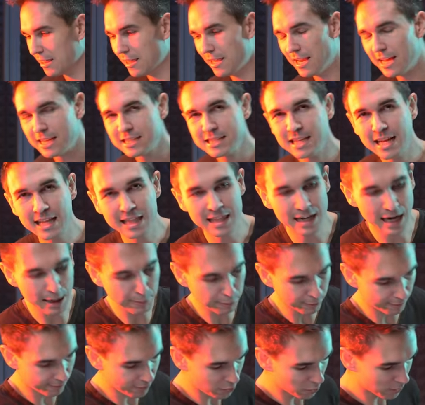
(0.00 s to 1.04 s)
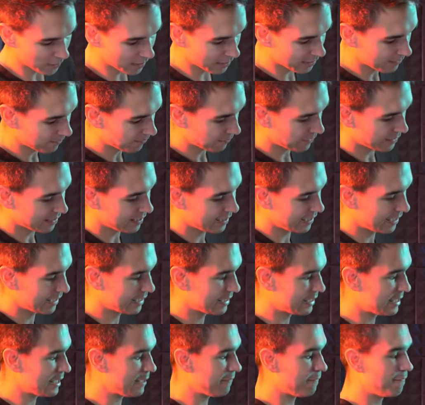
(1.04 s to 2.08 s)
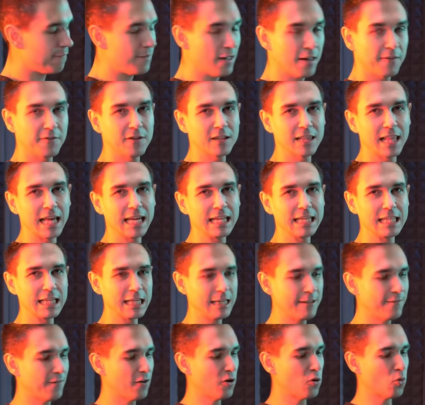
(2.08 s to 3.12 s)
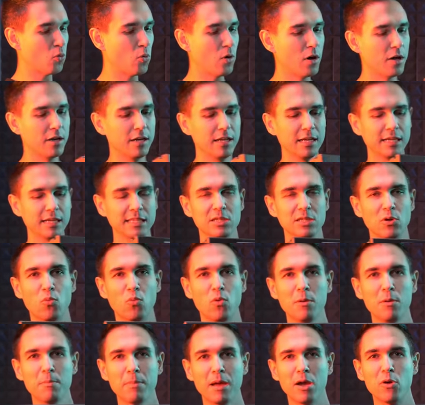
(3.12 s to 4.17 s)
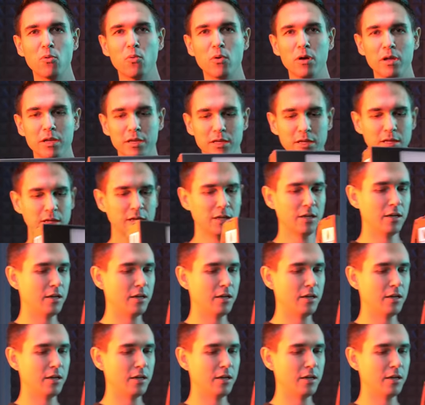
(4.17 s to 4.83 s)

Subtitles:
The next light that I'm reviewing is the Velvet Light Evo 1. It is a 1x1